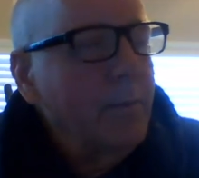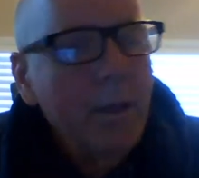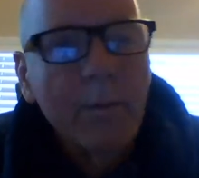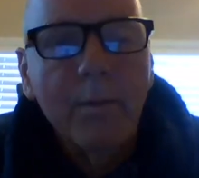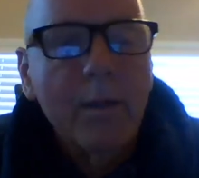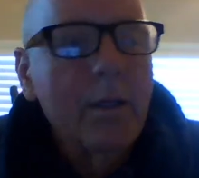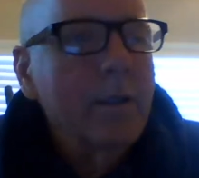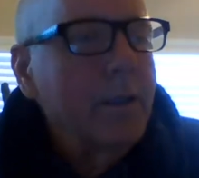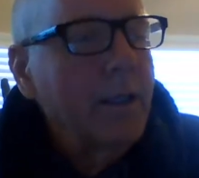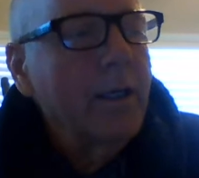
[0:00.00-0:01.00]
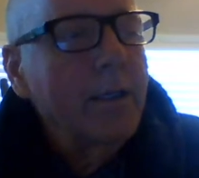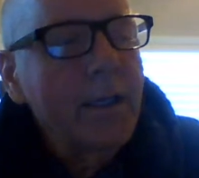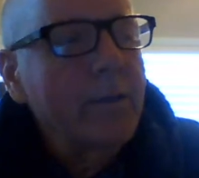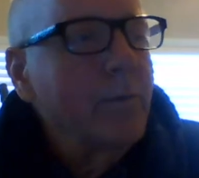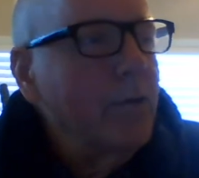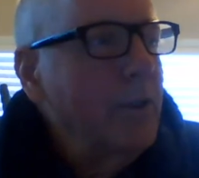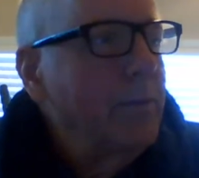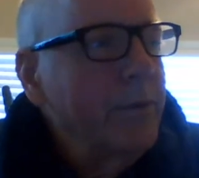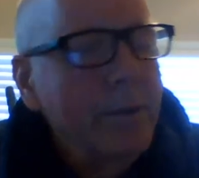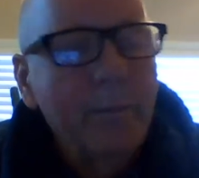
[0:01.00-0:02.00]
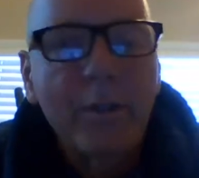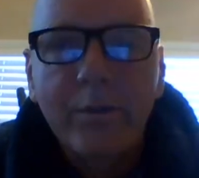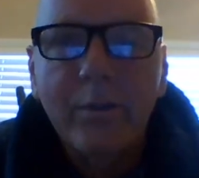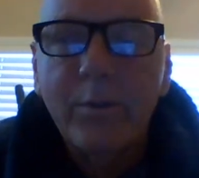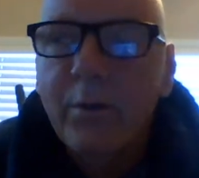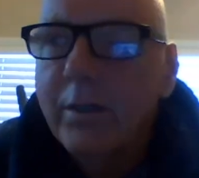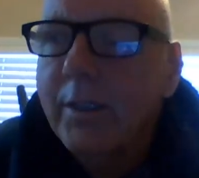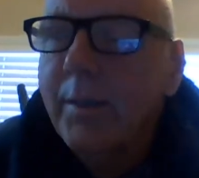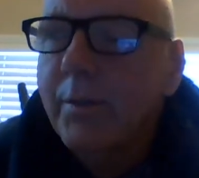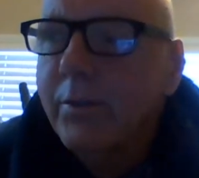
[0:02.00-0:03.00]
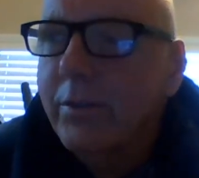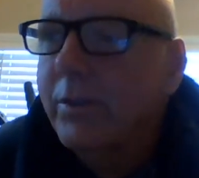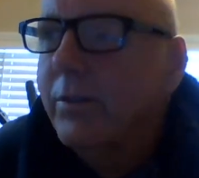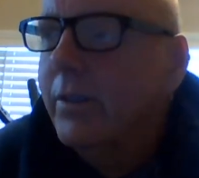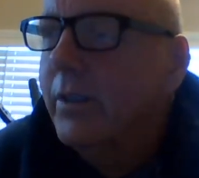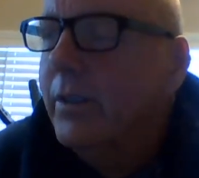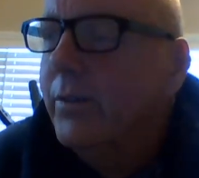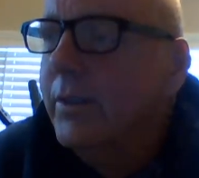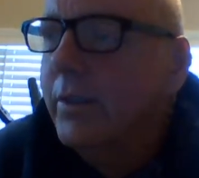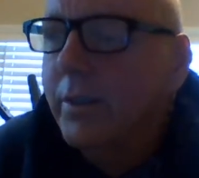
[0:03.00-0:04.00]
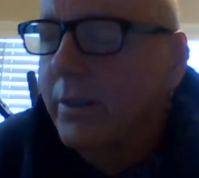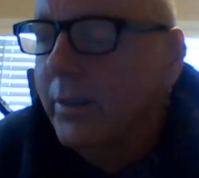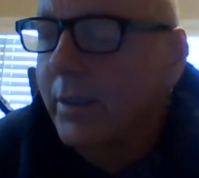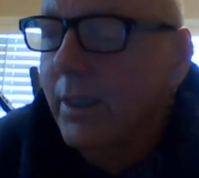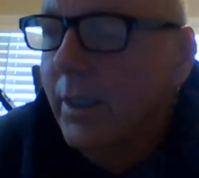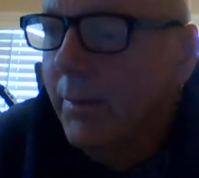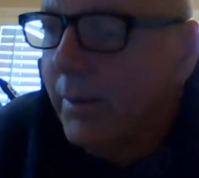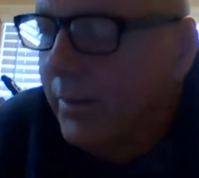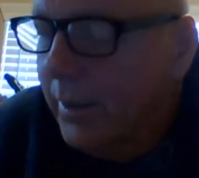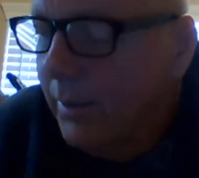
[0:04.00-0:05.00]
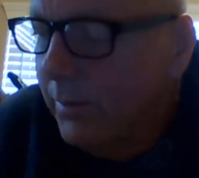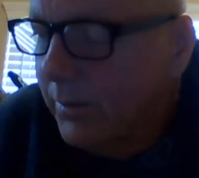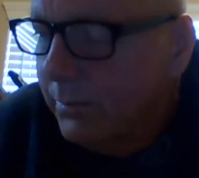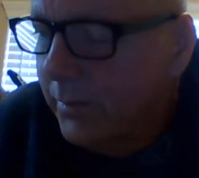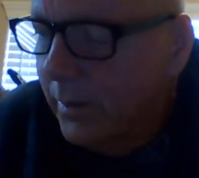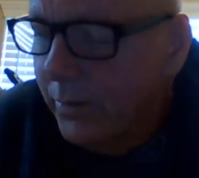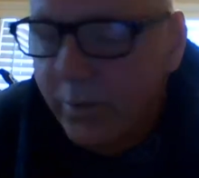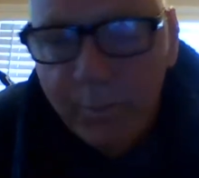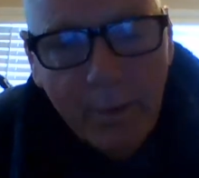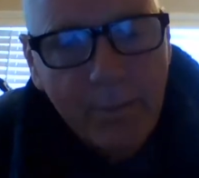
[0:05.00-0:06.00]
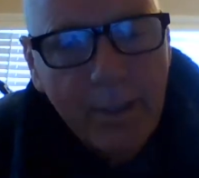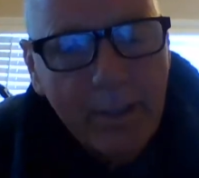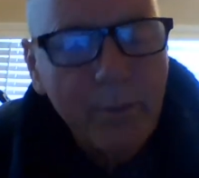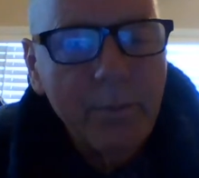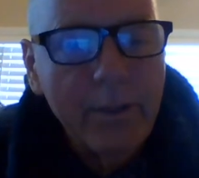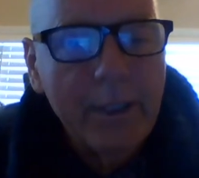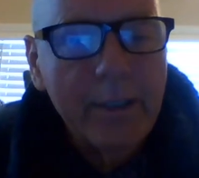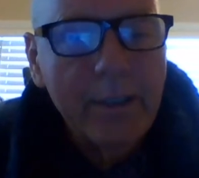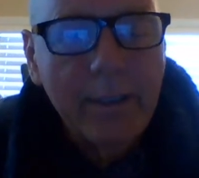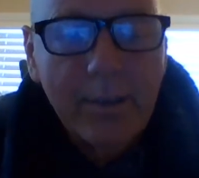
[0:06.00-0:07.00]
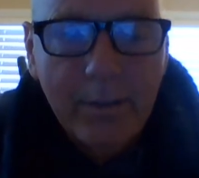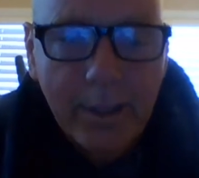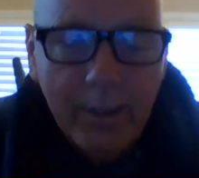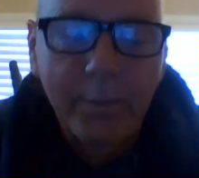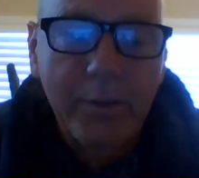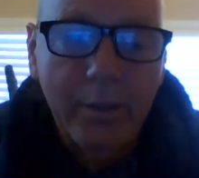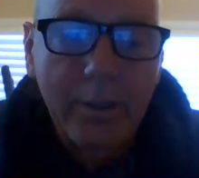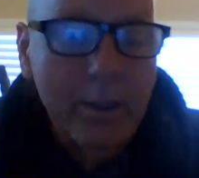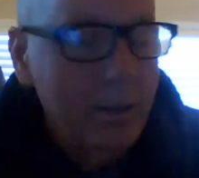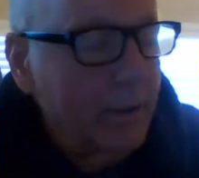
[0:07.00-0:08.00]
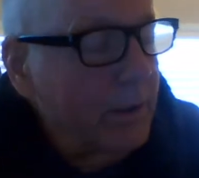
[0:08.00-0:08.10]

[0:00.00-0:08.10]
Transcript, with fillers: blah, blah, blah, the guy got some cheaper, and plus it's the wrong time and it's easy to do it, and okay, well, you know, she's probably an expert at it. That's the expert thing.